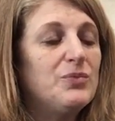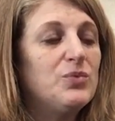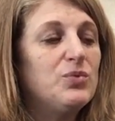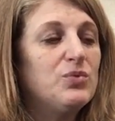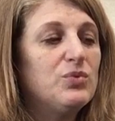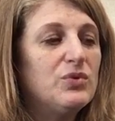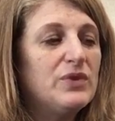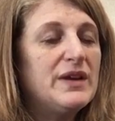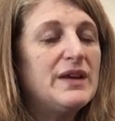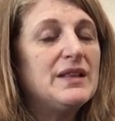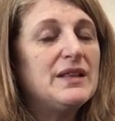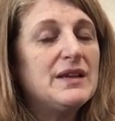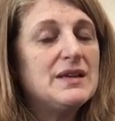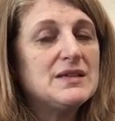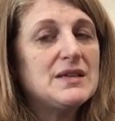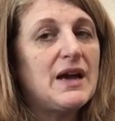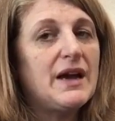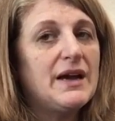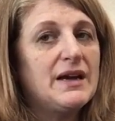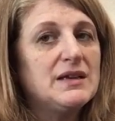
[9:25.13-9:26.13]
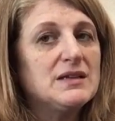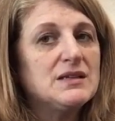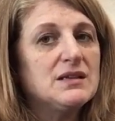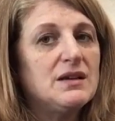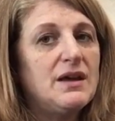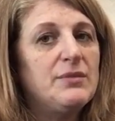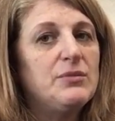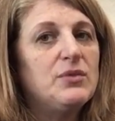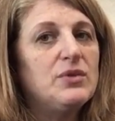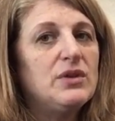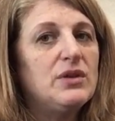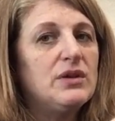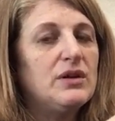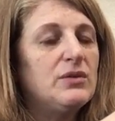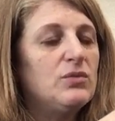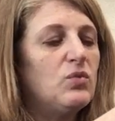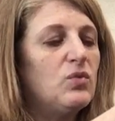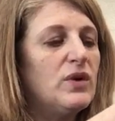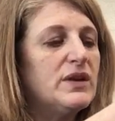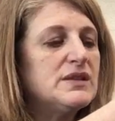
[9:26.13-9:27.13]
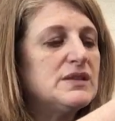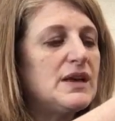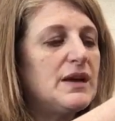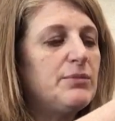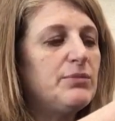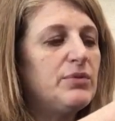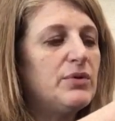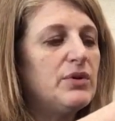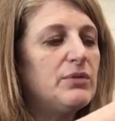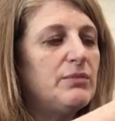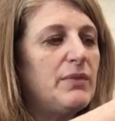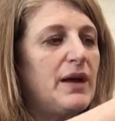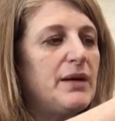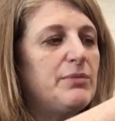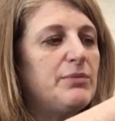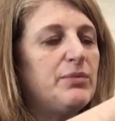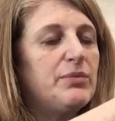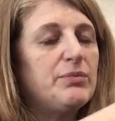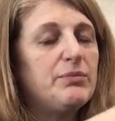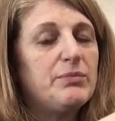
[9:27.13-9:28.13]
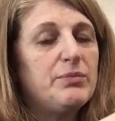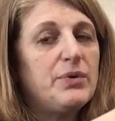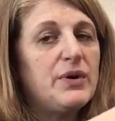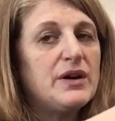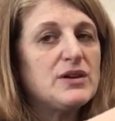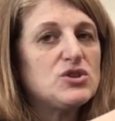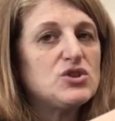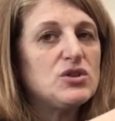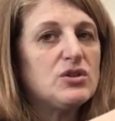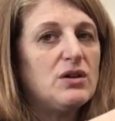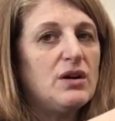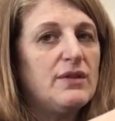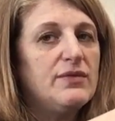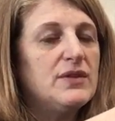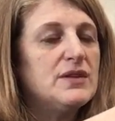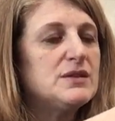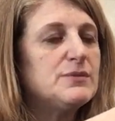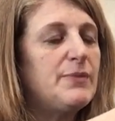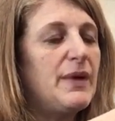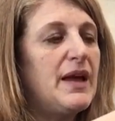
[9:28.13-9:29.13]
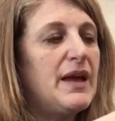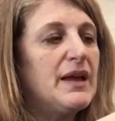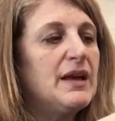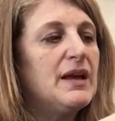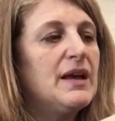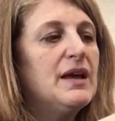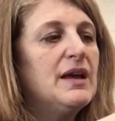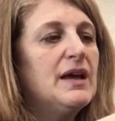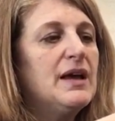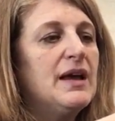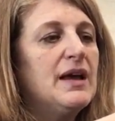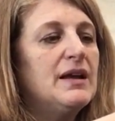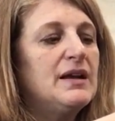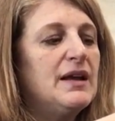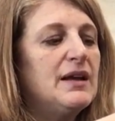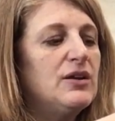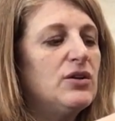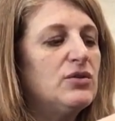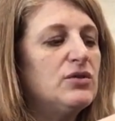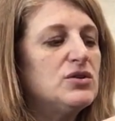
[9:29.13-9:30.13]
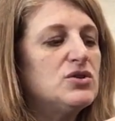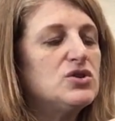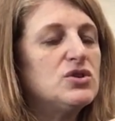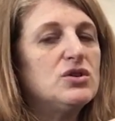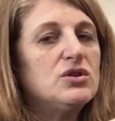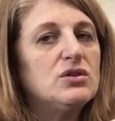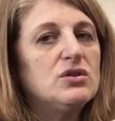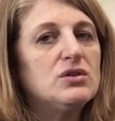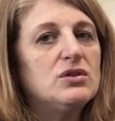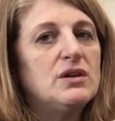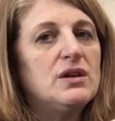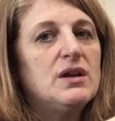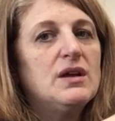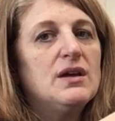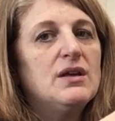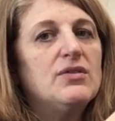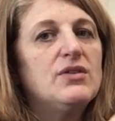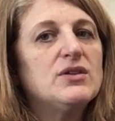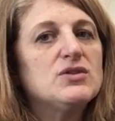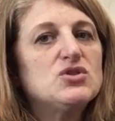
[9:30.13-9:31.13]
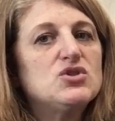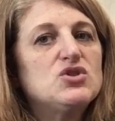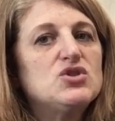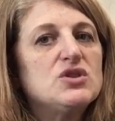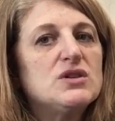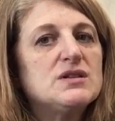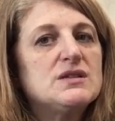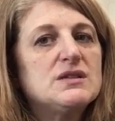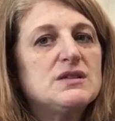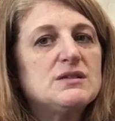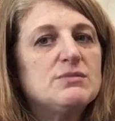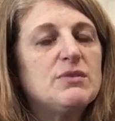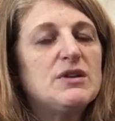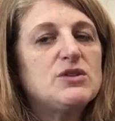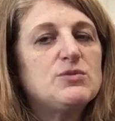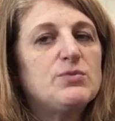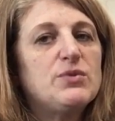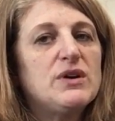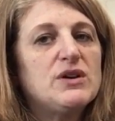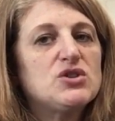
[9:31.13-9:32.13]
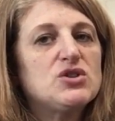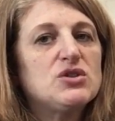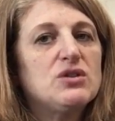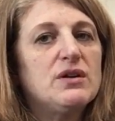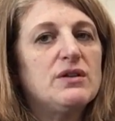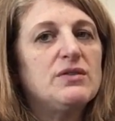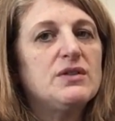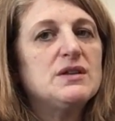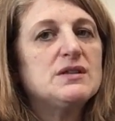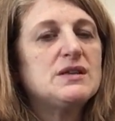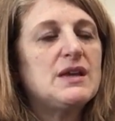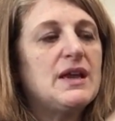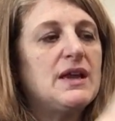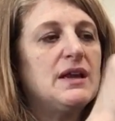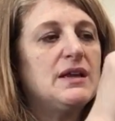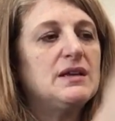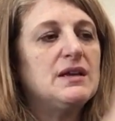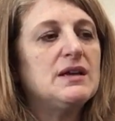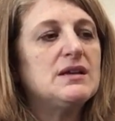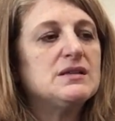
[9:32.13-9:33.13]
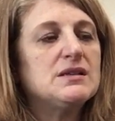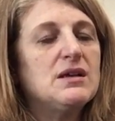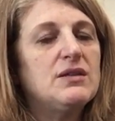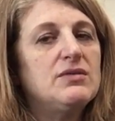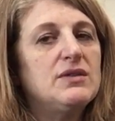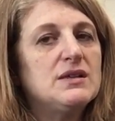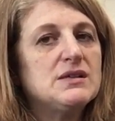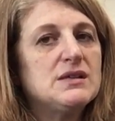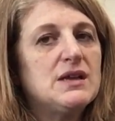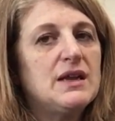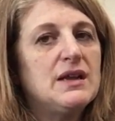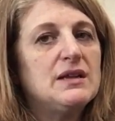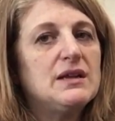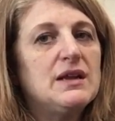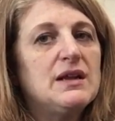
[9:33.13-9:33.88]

really tight. Once I put my pressure on this peg and I go to turn, there's just as much pressure on this hand as on this hand.